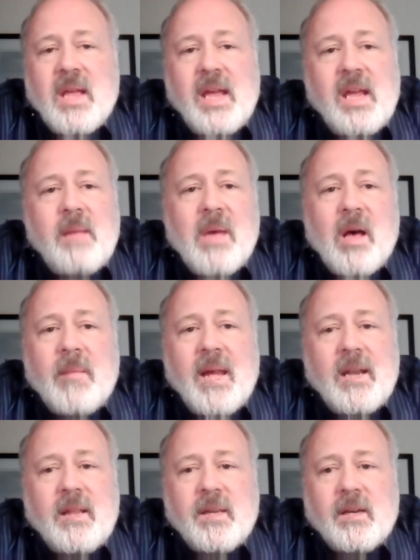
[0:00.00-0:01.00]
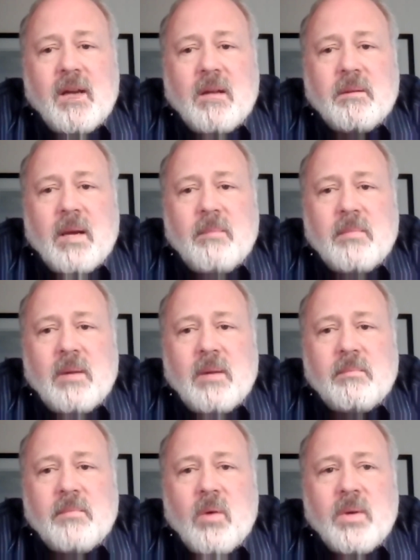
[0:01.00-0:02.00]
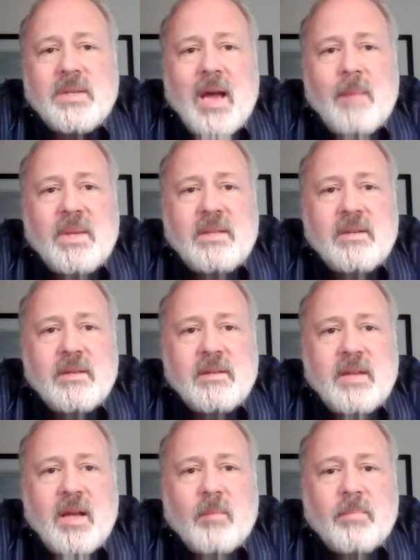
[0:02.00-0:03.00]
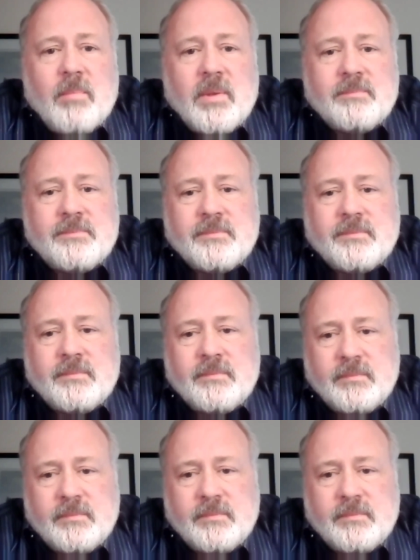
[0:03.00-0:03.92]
Email me anything. i am I'm, I'm always happy to, to help. Okay.